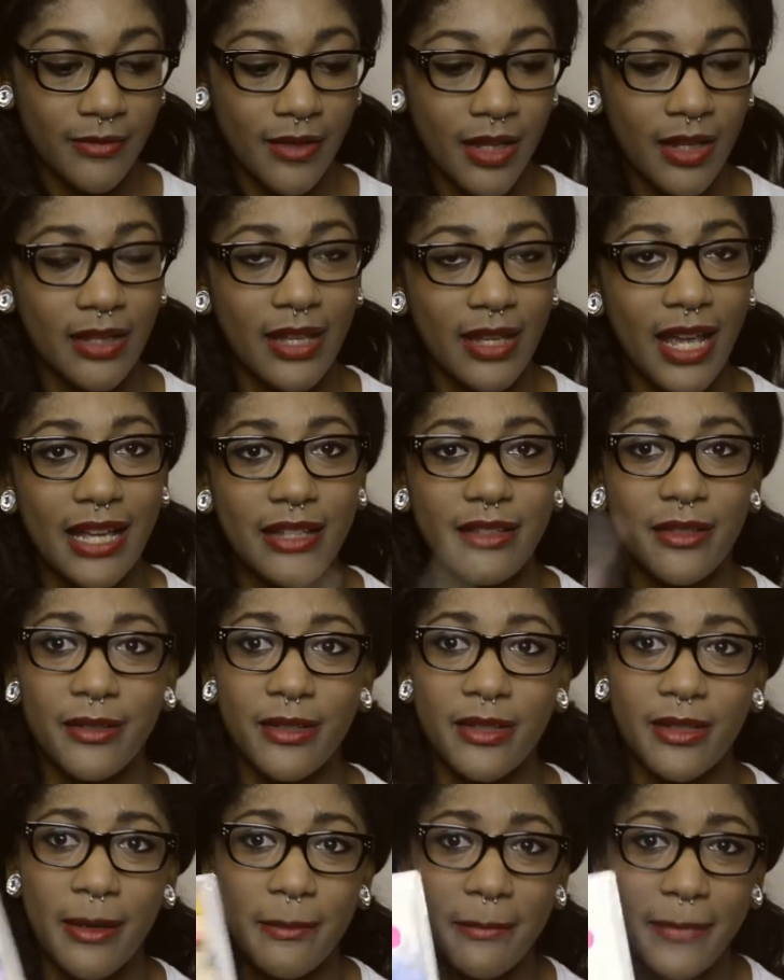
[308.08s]
Yeah, so
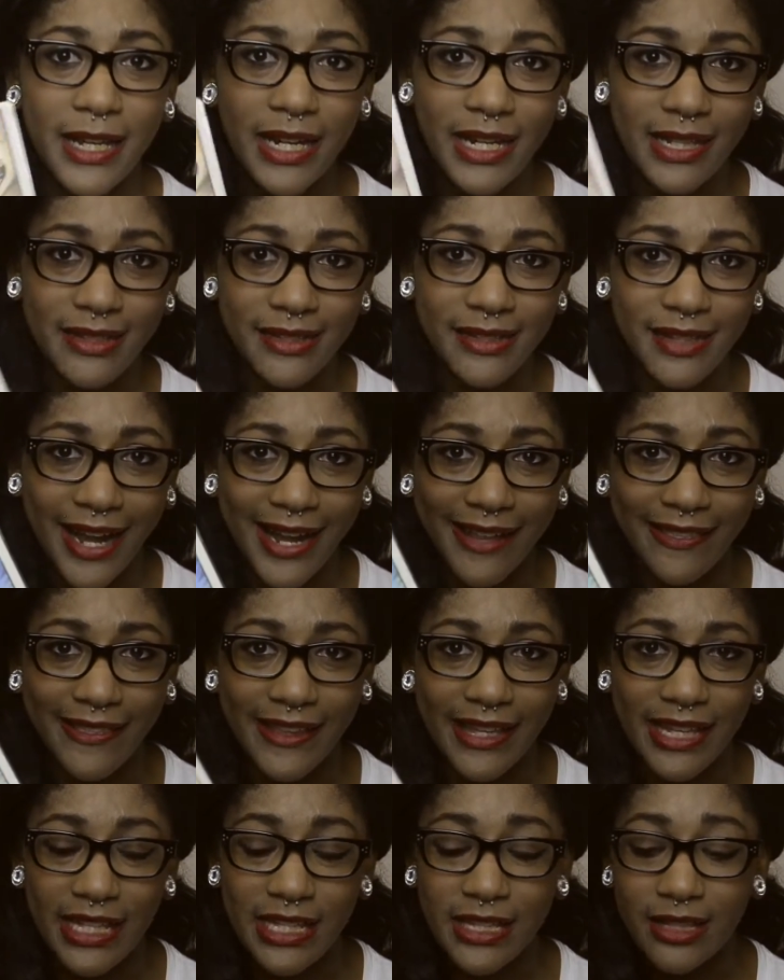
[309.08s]
somebody signed
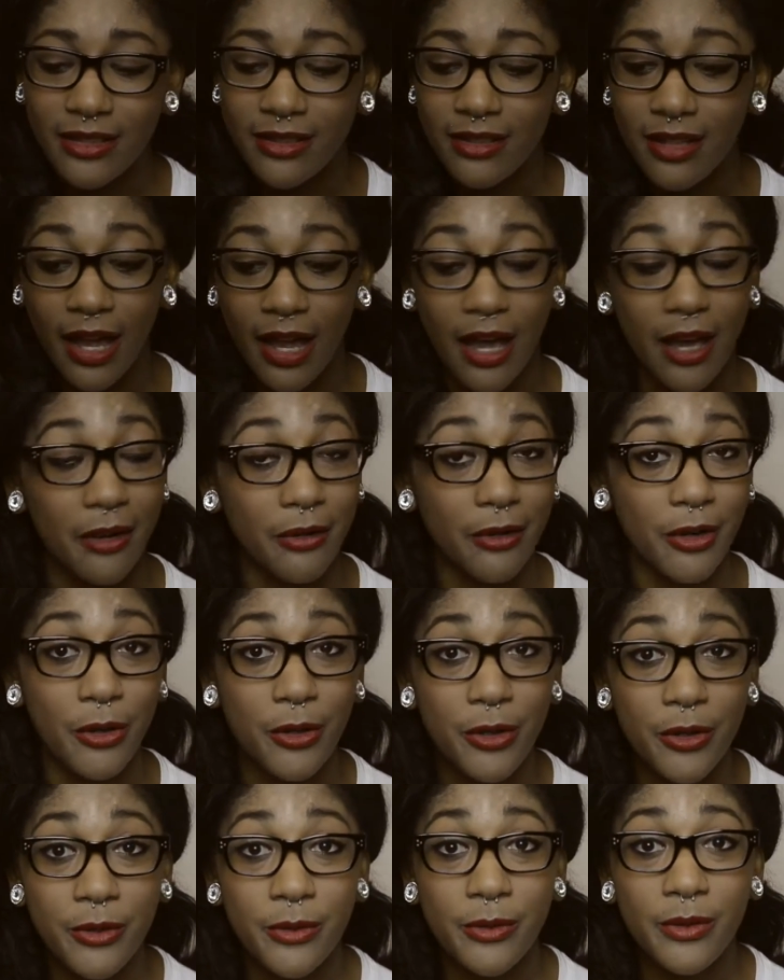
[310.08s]
this. I don't know
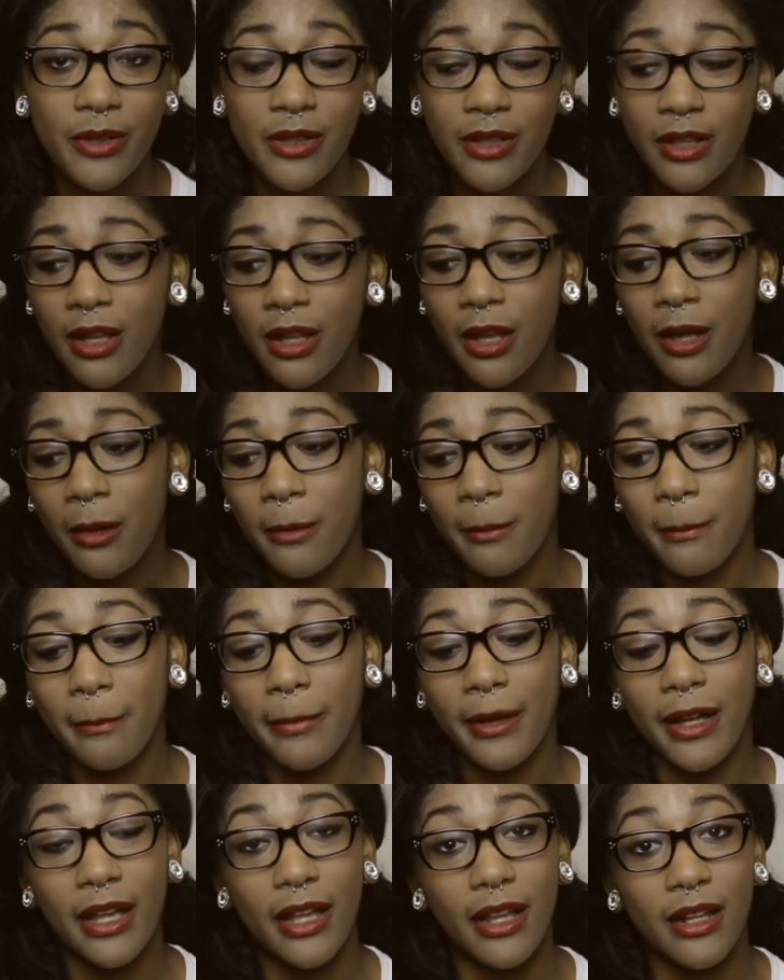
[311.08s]
who,
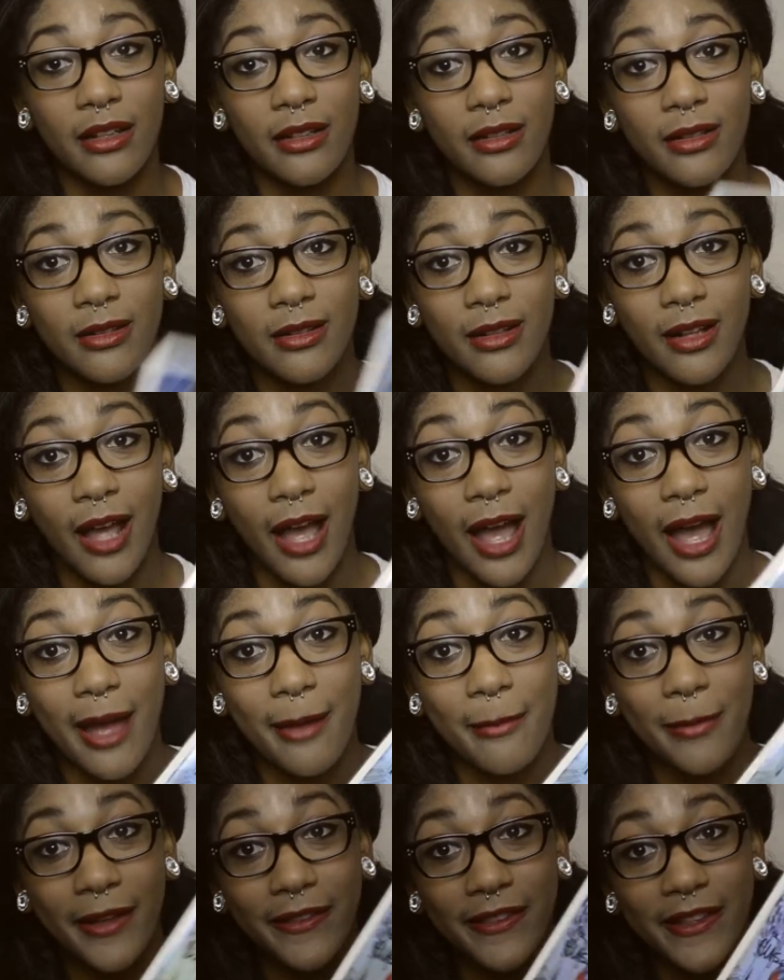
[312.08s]
but
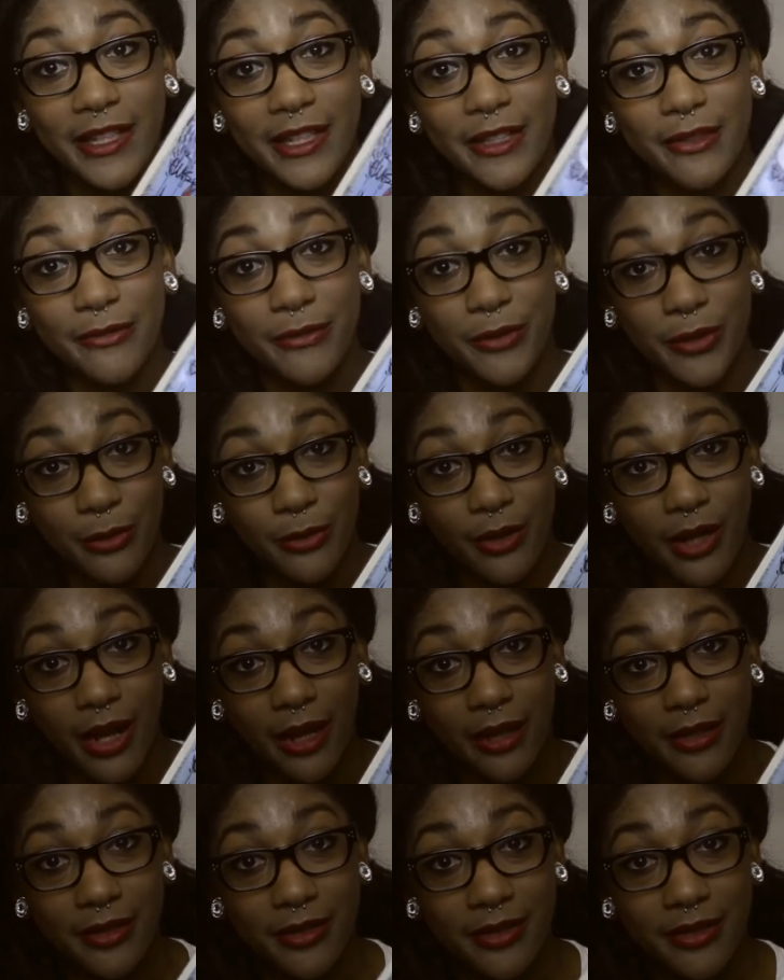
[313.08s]
I bought this for
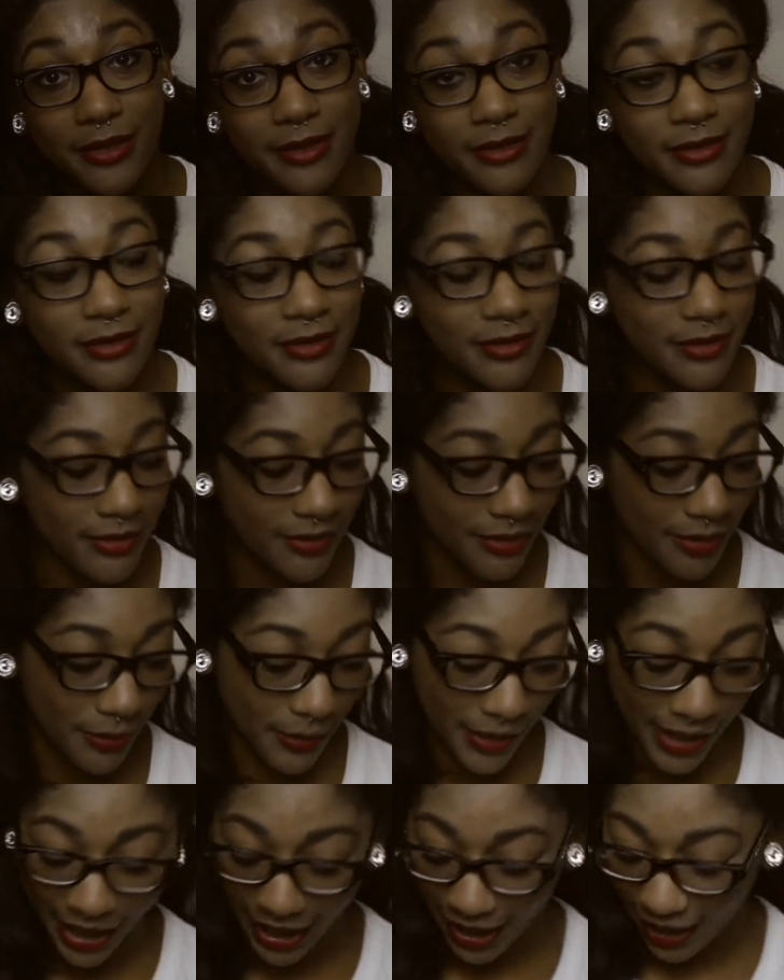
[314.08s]
$2.
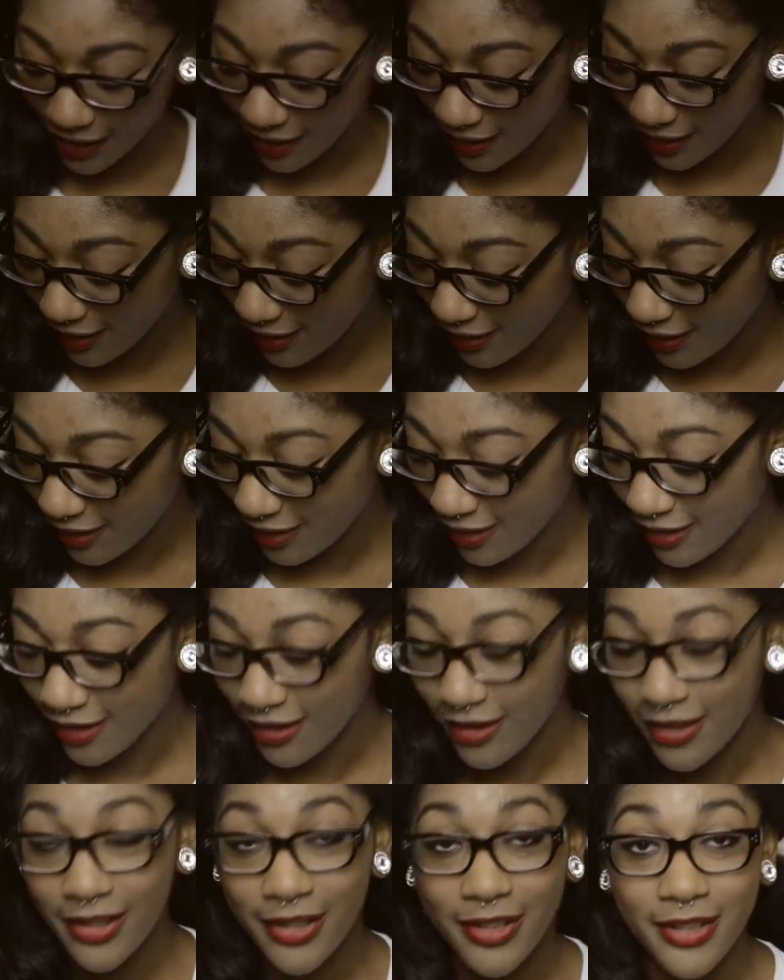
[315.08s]
Okay?
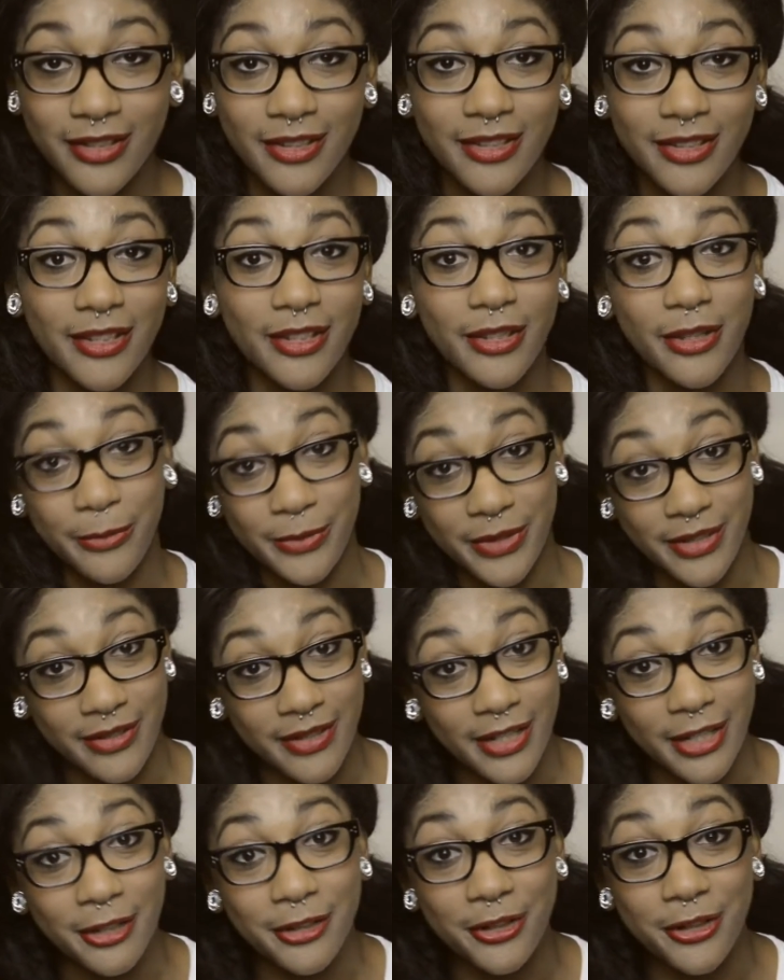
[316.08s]
There was a
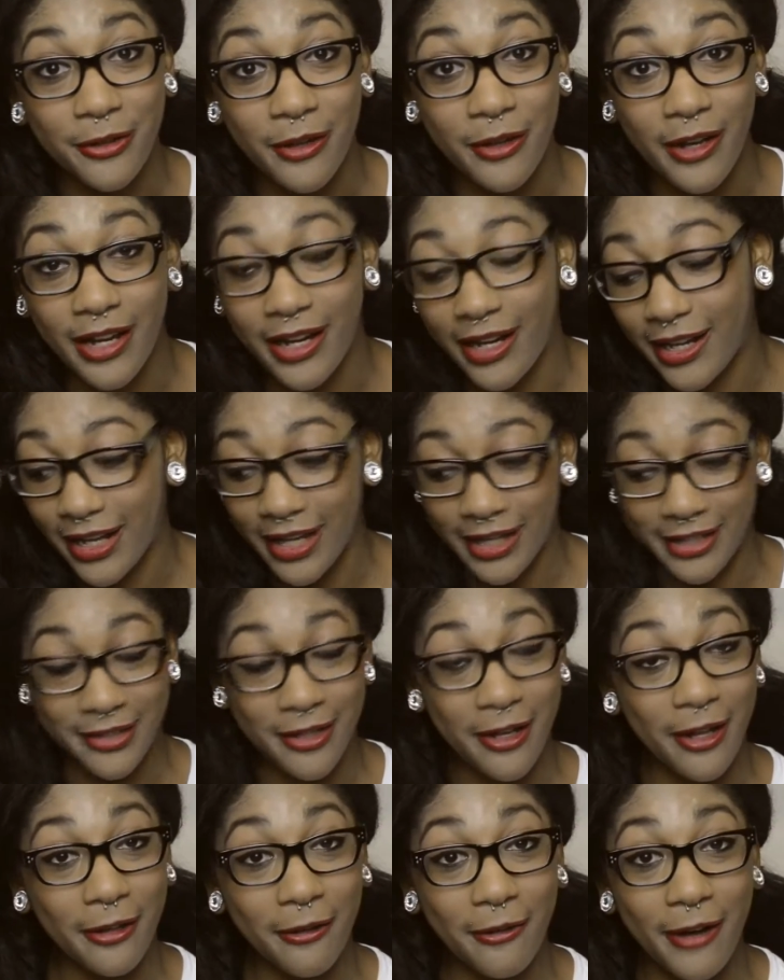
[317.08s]
signature on it, and it's
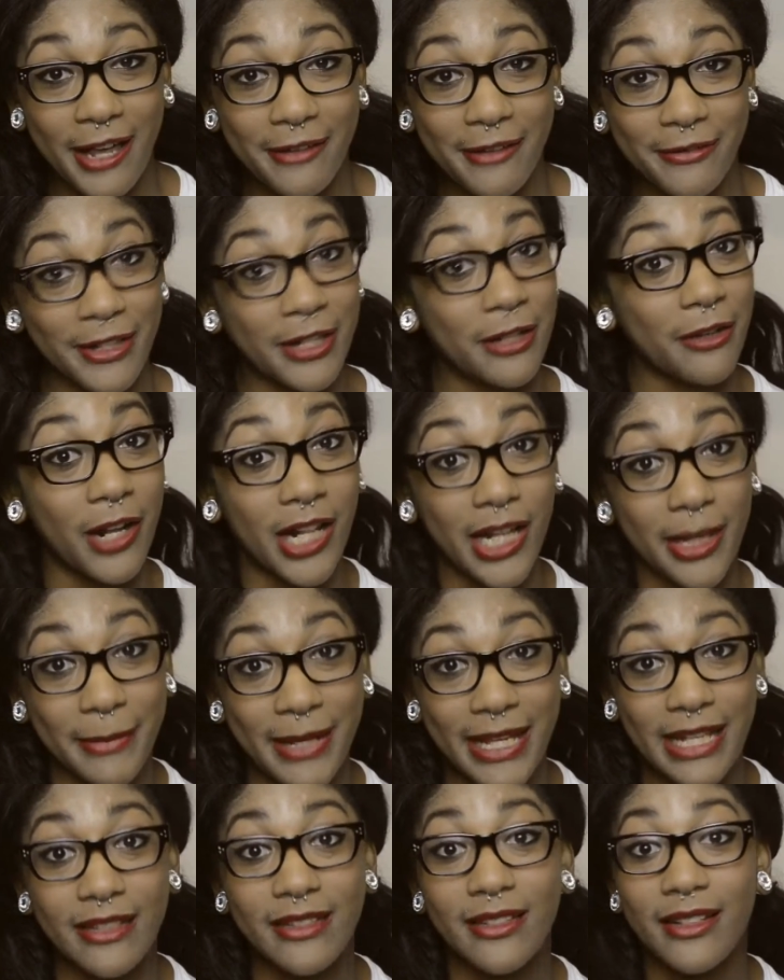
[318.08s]
holographic and all that
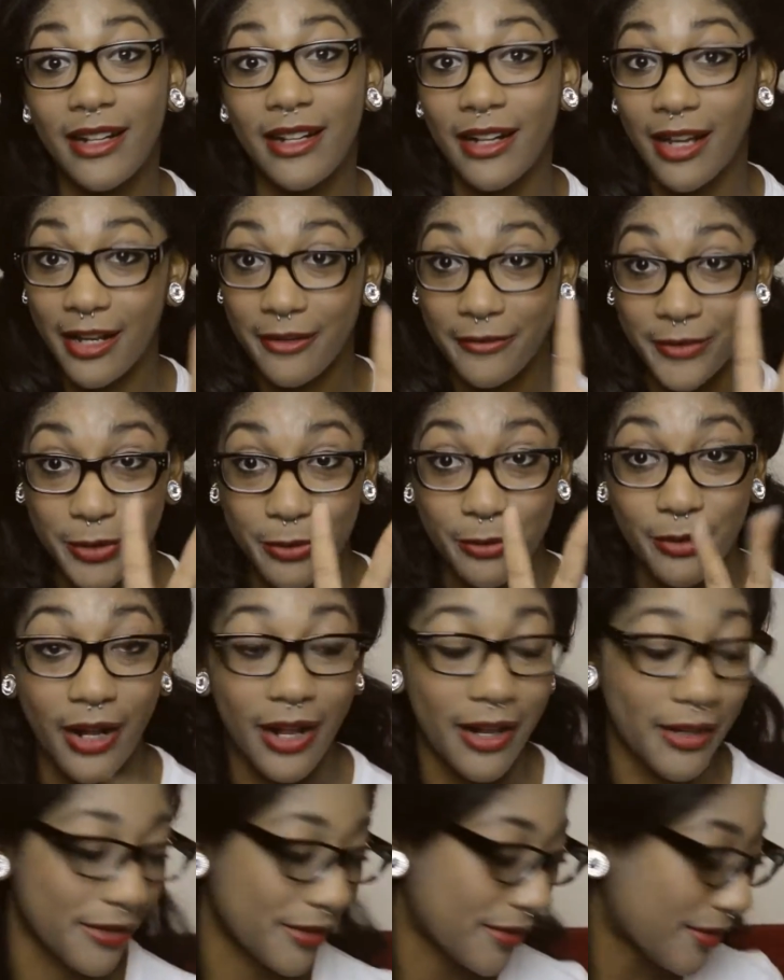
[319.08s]
mess, and I got it for $2.